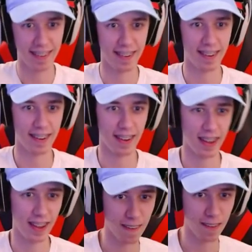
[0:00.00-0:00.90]
I wanna
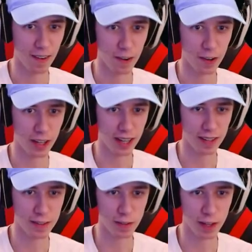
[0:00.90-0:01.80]
leave. okay,
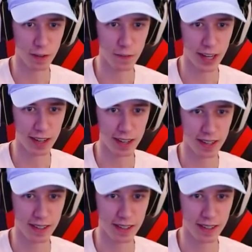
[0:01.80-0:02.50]
let's follow Amanda.